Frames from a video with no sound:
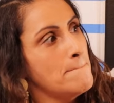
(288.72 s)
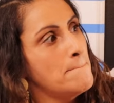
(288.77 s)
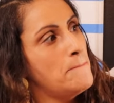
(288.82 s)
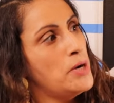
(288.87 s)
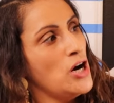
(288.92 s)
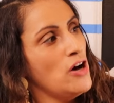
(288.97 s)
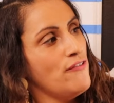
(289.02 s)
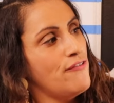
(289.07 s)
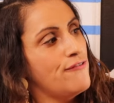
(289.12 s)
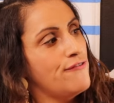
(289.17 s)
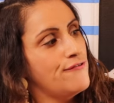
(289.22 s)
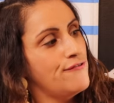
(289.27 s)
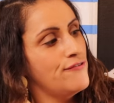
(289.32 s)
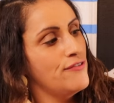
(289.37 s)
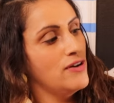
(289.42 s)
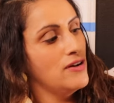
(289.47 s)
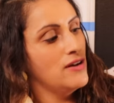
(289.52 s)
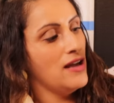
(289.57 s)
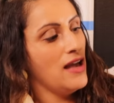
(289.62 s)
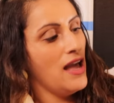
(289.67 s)
poof,
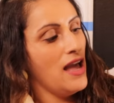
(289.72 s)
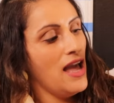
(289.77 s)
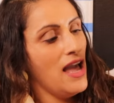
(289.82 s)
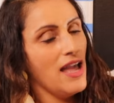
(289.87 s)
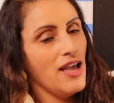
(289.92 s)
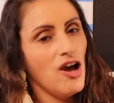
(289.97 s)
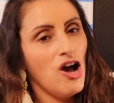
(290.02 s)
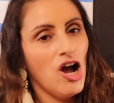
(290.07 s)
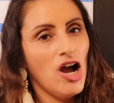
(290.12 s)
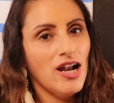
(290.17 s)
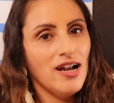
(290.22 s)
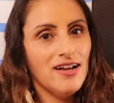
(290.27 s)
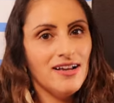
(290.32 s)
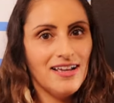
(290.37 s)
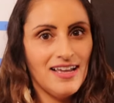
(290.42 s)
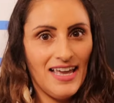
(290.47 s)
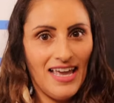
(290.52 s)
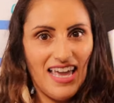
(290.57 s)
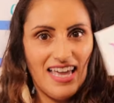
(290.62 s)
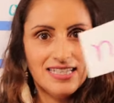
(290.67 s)
AR,
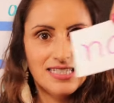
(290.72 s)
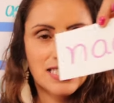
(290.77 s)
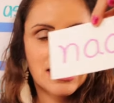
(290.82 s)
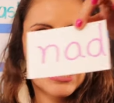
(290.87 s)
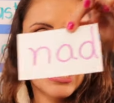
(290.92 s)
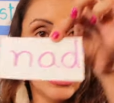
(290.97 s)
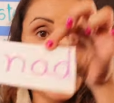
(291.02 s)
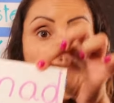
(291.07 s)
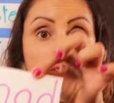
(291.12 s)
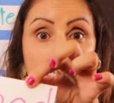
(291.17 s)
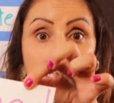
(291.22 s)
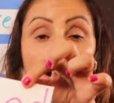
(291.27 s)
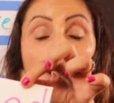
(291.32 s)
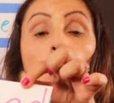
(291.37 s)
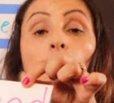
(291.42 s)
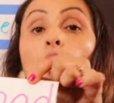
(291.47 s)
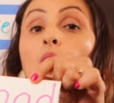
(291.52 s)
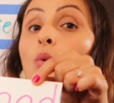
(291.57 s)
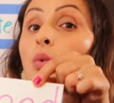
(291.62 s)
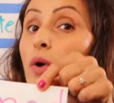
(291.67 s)
it's gone.
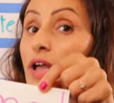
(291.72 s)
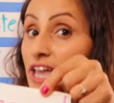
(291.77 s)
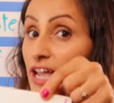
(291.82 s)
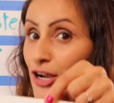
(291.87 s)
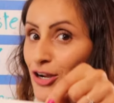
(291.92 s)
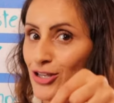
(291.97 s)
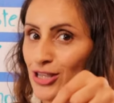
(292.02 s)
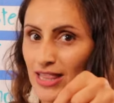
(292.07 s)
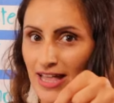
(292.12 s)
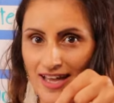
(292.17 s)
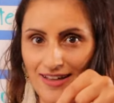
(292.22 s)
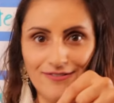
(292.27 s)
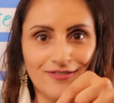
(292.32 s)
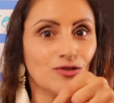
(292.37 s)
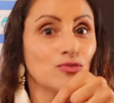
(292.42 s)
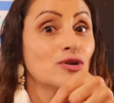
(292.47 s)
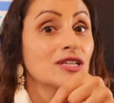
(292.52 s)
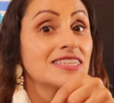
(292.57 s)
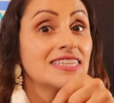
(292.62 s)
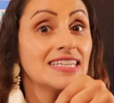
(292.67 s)
We are
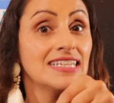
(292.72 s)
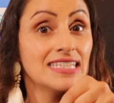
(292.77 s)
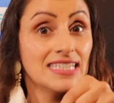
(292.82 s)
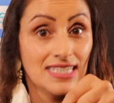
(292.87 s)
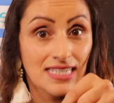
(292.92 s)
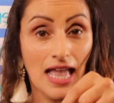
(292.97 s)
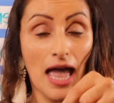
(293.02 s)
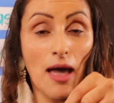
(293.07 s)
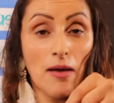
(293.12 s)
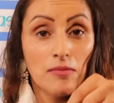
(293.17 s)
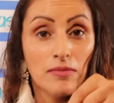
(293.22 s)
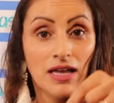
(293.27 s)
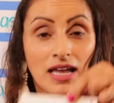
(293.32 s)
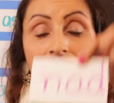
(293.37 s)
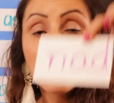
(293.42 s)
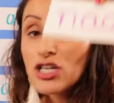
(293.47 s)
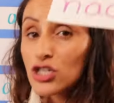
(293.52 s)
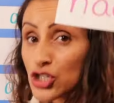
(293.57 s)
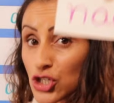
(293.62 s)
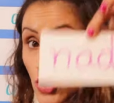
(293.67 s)
left with the stem.
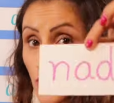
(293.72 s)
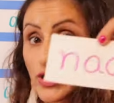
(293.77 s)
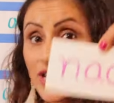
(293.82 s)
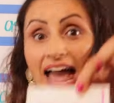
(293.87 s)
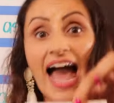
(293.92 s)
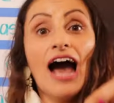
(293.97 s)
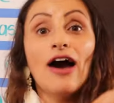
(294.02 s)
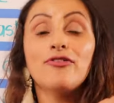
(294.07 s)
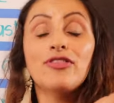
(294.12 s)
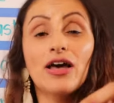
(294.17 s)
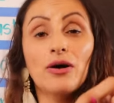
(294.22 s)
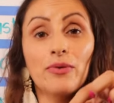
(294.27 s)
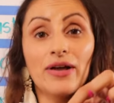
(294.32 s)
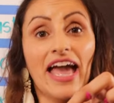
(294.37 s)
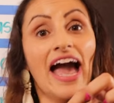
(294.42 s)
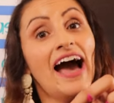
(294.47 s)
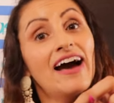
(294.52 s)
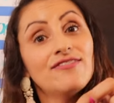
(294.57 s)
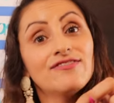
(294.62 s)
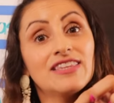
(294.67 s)
So now that we
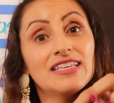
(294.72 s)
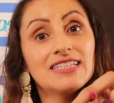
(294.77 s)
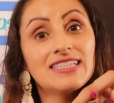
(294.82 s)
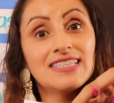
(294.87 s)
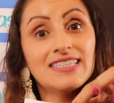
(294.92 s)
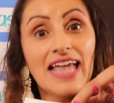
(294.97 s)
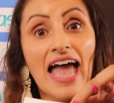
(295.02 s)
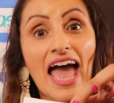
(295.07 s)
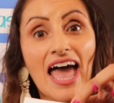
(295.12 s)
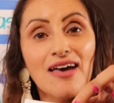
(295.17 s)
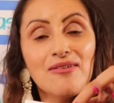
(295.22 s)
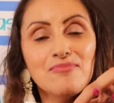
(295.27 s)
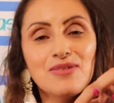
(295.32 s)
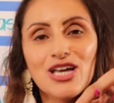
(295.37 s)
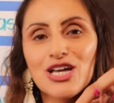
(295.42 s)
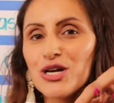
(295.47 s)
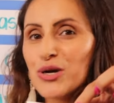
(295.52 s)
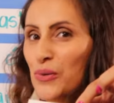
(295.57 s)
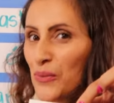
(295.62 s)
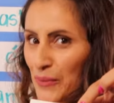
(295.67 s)
have the stem,
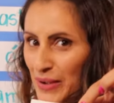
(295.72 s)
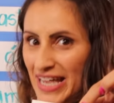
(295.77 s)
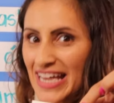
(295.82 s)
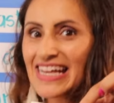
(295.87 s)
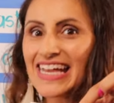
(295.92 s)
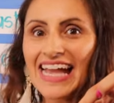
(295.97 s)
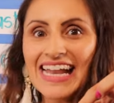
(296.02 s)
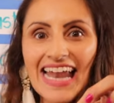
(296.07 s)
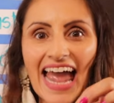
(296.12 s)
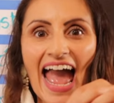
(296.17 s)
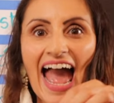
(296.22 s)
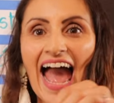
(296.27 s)
we can